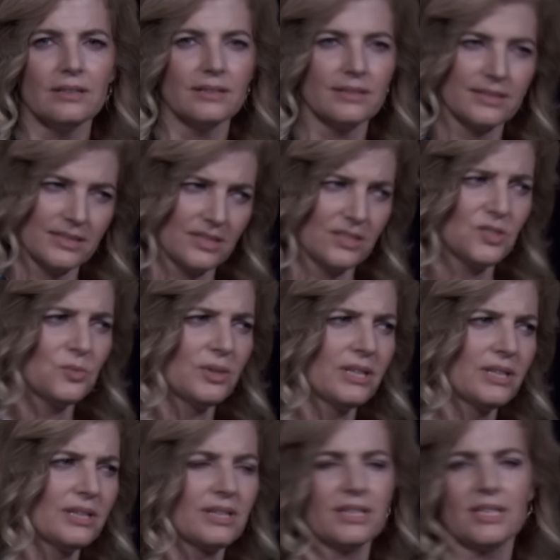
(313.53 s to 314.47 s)
is it this
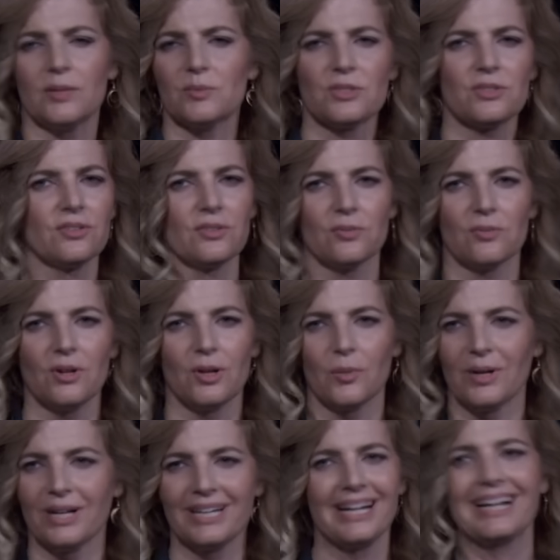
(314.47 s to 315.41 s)
way? And he would turn the
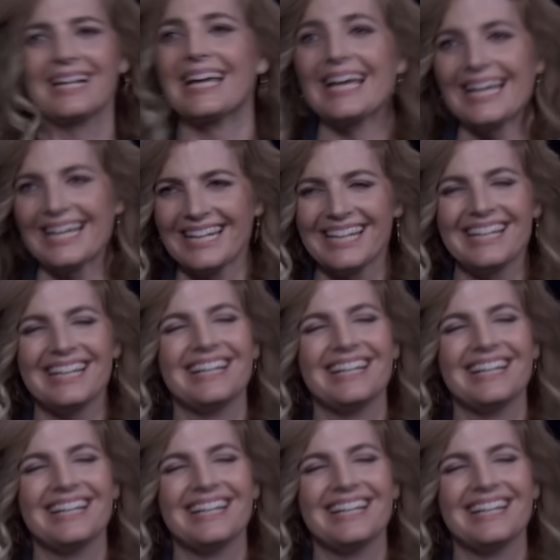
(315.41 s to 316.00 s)
wrong way again.